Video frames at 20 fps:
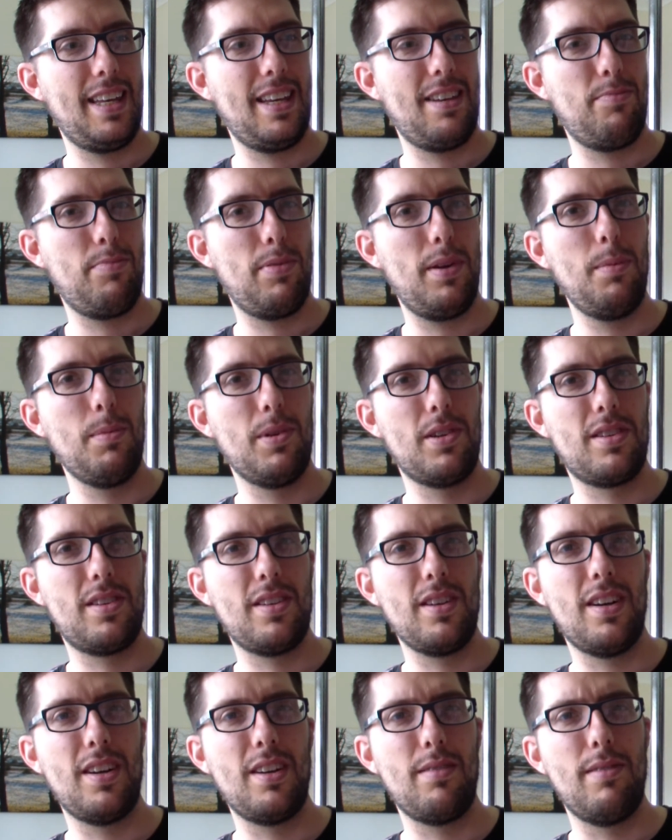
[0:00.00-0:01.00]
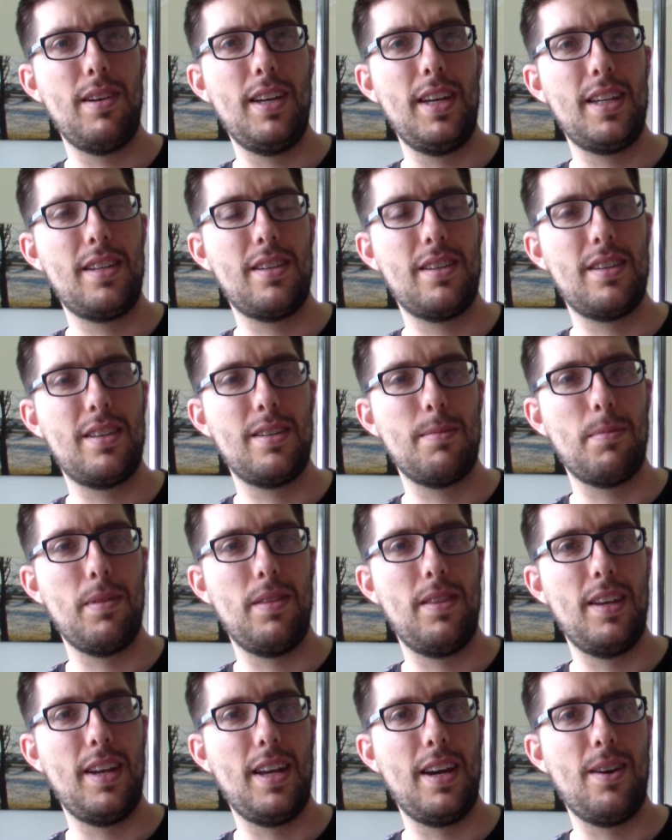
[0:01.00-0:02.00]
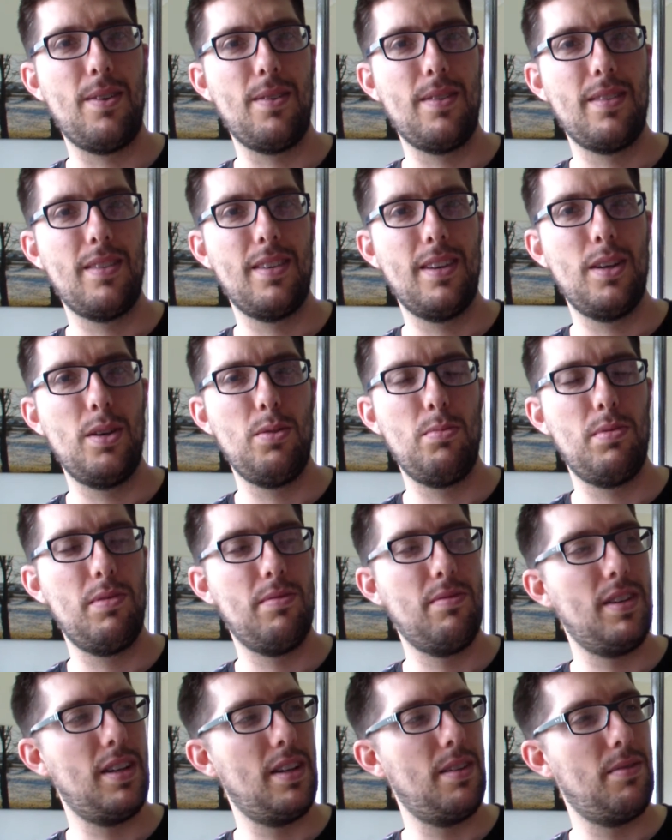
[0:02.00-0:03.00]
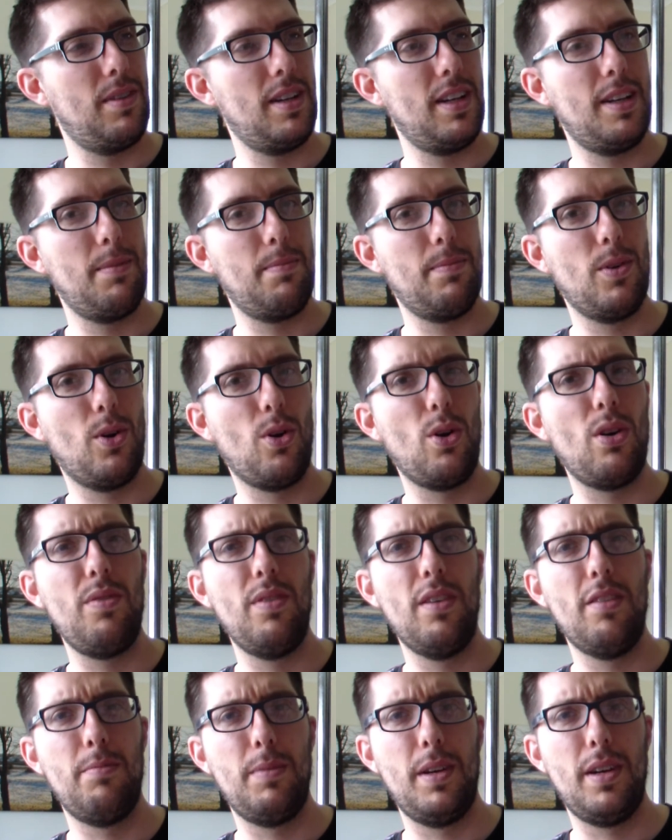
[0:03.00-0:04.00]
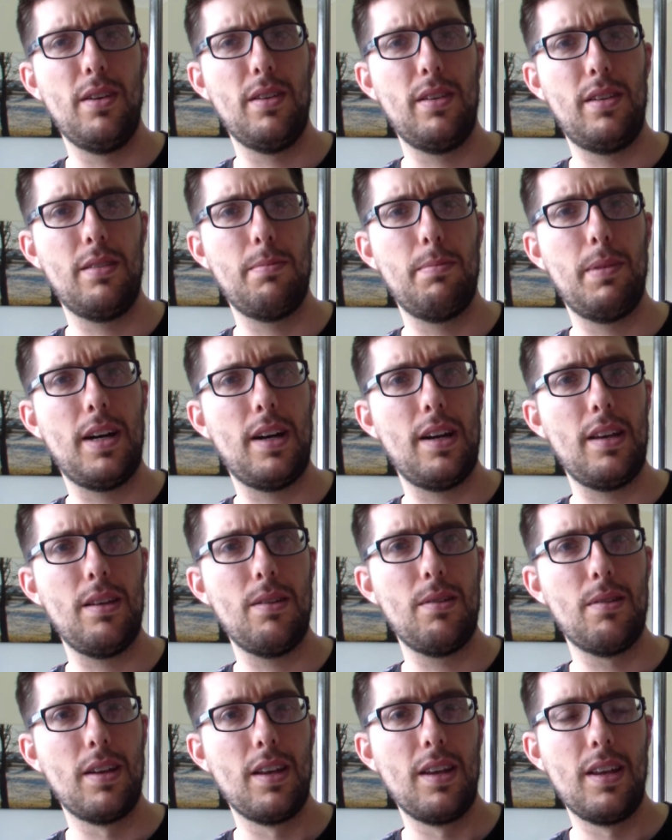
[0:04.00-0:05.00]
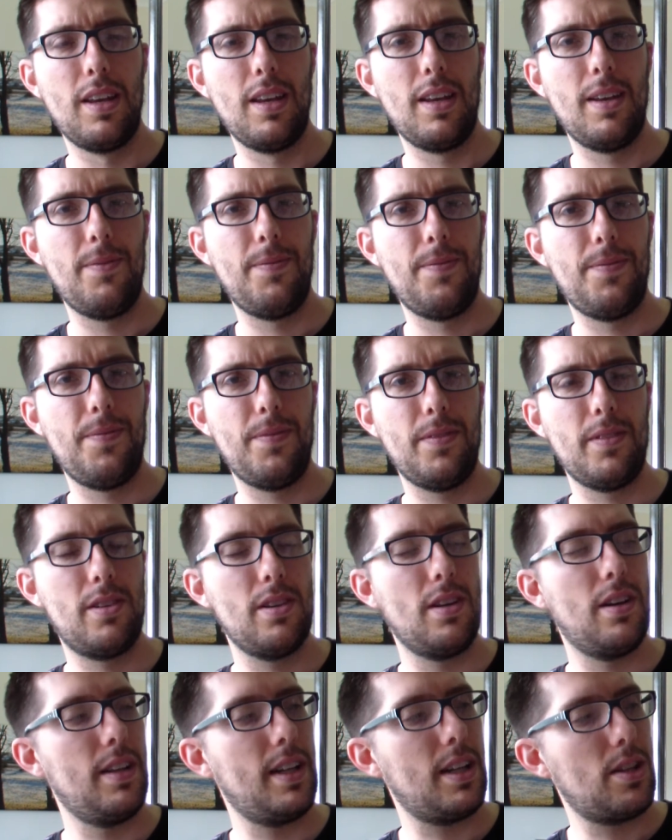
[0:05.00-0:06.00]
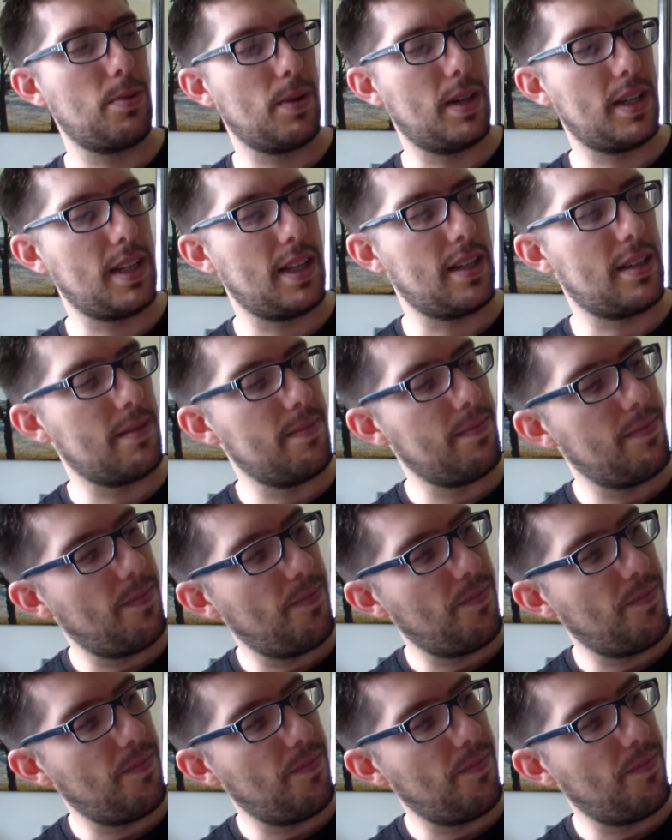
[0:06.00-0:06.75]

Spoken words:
I've pretty much started a relationship with you now. It would be really, really awful of me not to buy you. So that's what I did.